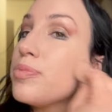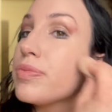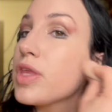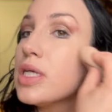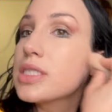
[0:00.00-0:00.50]

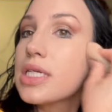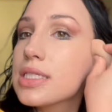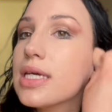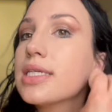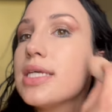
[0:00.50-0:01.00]
So it's good to
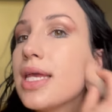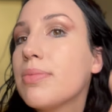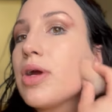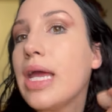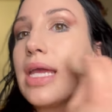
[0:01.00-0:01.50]
like take
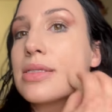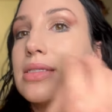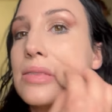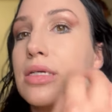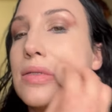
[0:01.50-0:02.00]
breaks.
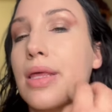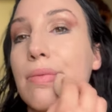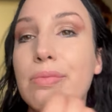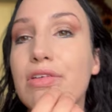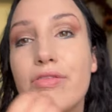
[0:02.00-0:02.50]
It's good to like be